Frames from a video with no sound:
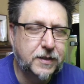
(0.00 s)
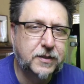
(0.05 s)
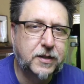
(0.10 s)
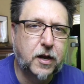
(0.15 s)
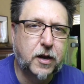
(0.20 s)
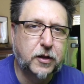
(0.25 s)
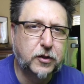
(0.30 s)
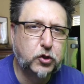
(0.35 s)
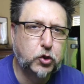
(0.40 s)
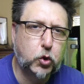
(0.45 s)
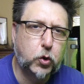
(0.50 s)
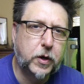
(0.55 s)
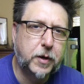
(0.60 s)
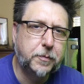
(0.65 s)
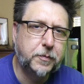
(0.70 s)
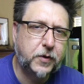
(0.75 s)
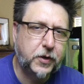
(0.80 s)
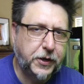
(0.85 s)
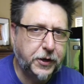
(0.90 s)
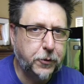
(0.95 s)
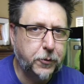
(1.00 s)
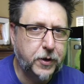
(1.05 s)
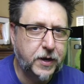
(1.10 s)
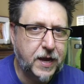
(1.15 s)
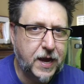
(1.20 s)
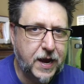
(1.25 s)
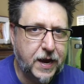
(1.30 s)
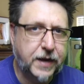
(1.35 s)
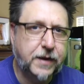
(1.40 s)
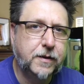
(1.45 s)
It's called a trim
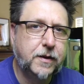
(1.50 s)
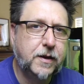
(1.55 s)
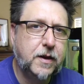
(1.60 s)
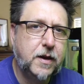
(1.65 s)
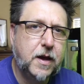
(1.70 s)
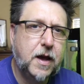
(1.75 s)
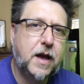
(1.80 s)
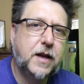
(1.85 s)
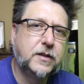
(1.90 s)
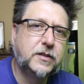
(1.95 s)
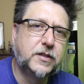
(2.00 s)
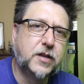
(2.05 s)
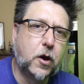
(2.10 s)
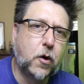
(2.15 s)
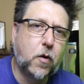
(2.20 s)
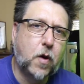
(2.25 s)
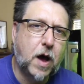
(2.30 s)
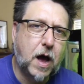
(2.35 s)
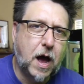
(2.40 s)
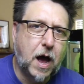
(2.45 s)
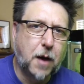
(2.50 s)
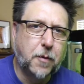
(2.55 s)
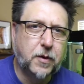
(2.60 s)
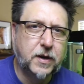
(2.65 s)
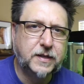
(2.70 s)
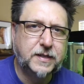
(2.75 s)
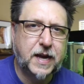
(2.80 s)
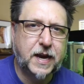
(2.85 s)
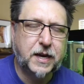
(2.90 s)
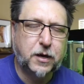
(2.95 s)
Q&A. So I'm
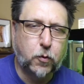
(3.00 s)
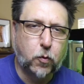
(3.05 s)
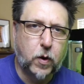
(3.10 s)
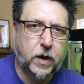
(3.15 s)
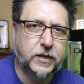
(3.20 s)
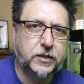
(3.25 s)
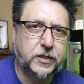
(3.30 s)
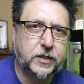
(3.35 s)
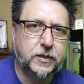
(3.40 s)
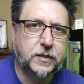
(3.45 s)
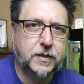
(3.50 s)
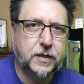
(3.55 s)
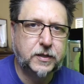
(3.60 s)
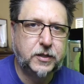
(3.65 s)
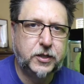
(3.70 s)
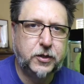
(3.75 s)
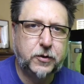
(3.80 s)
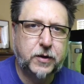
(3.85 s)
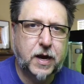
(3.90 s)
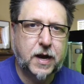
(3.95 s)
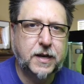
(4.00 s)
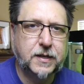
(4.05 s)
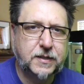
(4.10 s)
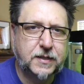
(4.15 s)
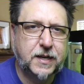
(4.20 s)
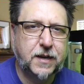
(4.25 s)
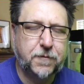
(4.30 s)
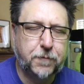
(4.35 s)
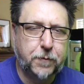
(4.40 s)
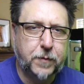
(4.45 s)
gonna take questions that you guys
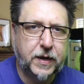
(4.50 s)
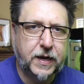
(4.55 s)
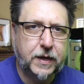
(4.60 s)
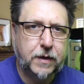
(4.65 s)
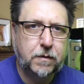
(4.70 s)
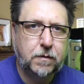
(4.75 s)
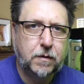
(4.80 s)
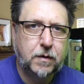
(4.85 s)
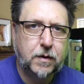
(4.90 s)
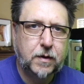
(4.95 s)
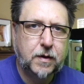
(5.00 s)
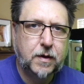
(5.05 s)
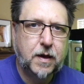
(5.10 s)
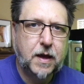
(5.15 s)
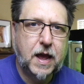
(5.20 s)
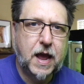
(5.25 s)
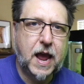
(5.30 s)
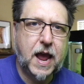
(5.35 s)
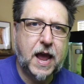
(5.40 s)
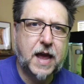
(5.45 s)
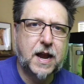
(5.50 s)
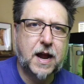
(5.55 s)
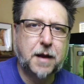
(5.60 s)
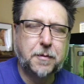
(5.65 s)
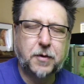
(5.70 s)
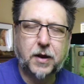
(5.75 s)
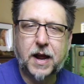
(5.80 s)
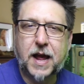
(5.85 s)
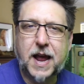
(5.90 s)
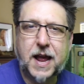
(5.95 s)
give me and
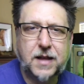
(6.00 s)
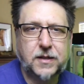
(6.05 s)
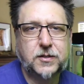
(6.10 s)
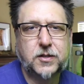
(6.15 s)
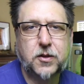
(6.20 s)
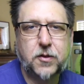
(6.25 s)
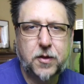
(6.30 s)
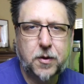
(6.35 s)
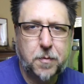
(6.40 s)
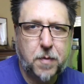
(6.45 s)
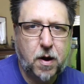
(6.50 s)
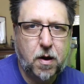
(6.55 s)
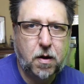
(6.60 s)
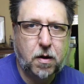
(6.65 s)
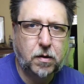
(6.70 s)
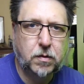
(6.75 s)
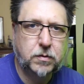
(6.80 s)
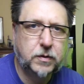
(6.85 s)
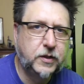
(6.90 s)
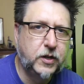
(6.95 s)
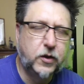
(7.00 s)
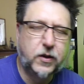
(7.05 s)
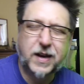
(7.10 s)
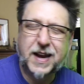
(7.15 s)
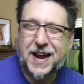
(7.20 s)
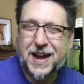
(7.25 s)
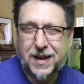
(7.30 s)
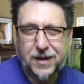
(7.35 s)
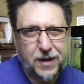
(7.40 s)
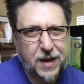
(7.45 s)
I'm gonna answer them all. You can
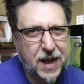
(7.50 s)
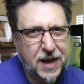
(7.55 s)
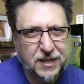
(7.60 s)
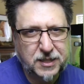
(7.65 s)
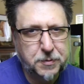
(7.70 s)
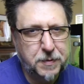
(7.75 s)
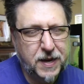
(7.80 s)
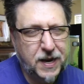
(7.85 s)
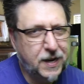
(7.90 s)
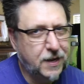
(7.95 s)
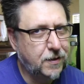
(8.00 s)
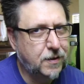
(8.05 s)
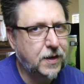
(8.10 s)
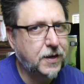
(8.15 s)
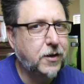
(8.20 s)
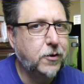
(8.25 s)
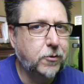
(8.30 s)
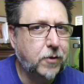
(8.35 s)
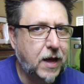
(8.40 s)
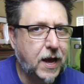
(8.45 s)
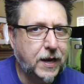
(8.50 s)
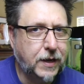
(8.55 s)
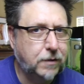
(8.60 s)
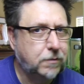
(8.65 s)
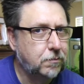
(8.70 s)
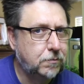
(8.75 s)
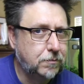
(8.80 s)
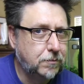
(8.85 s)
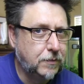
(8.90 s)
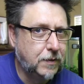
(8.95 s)
ask me anything you like.
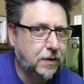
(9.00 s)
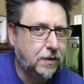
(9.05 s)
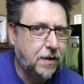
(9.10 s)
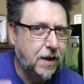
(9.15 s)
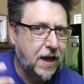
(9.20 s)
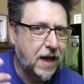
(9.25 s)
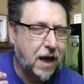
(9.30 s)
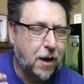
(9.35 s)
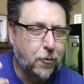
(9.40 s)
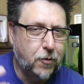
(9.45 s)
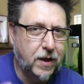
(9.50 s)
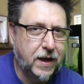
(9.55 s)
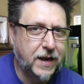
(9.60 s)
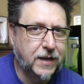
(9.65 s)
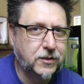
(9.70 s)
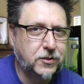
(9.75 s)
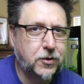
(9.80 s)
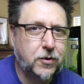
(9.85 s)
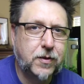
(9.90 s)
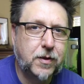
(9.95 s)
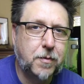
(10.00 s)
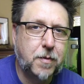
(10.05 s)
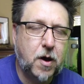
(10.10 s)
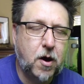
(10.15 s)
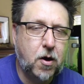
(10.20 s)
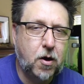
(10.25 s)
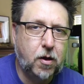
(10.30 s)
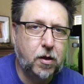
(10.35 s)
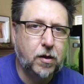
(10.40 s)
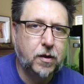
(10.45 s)
I will answer them
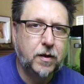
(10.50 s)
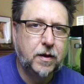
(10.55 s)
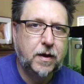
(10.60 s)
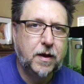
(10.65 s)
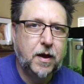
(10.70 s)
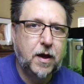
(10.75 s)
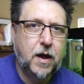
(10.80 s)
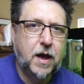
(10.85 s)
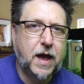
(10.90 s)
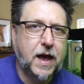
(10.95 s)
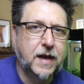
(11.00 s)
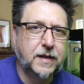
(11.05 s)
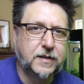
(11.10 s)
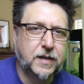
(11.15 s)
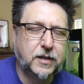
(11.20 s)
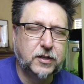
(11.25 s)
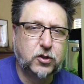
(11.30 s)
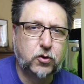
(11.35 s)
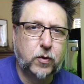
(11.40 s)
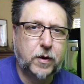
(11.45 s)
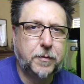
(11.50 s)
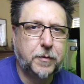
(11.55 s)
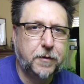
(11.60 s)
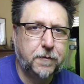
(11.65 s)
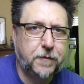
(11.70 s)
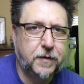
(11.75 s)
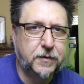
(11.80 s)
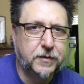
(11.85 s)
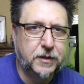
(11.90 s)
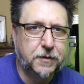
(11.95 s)
all as I trim the
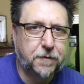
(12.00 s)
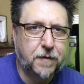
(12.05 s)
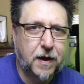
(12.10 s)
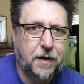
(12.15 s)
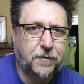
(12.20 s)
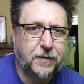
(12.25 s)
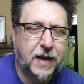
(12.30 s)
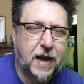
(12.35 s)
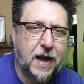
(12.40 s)
55